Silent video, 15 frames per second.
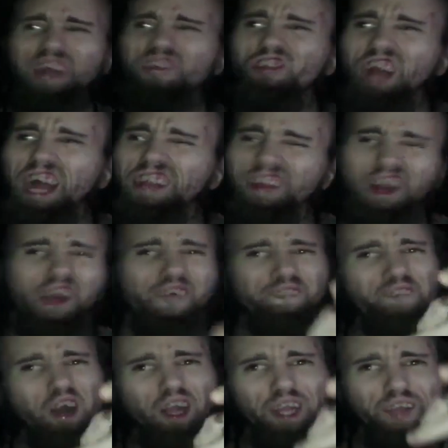sat there and
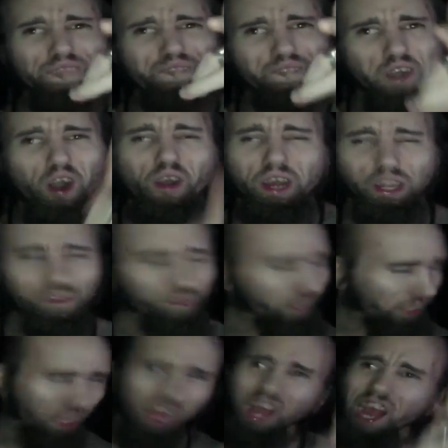fucking bullied me
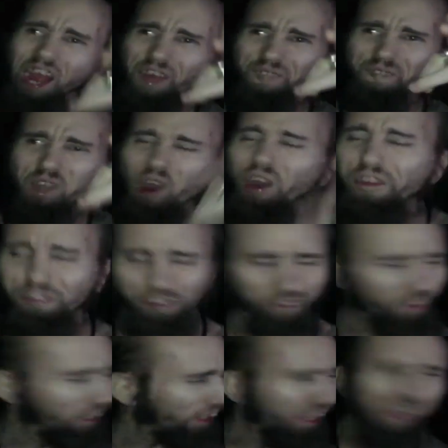and pushed me
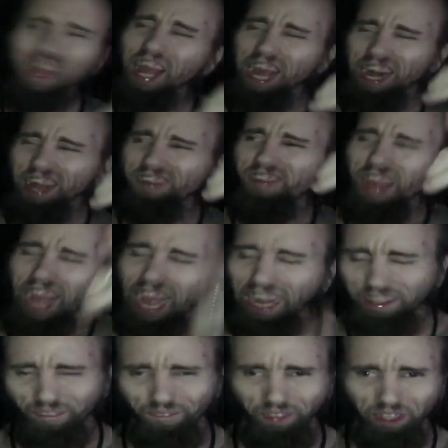and
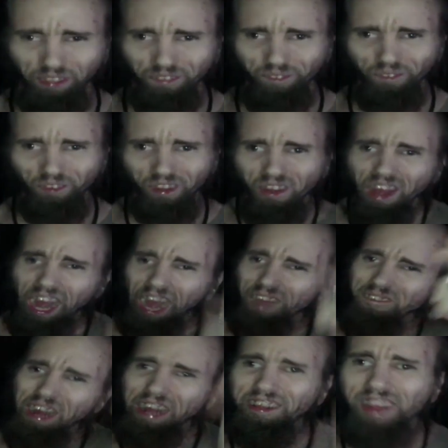attacked me? How
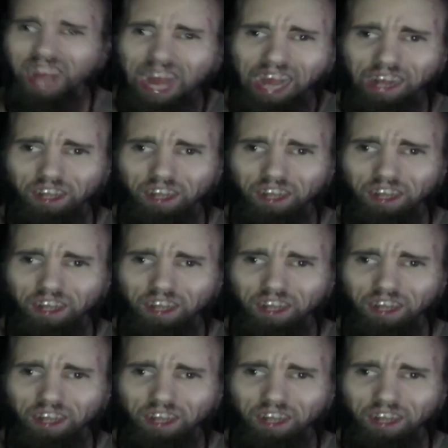about that?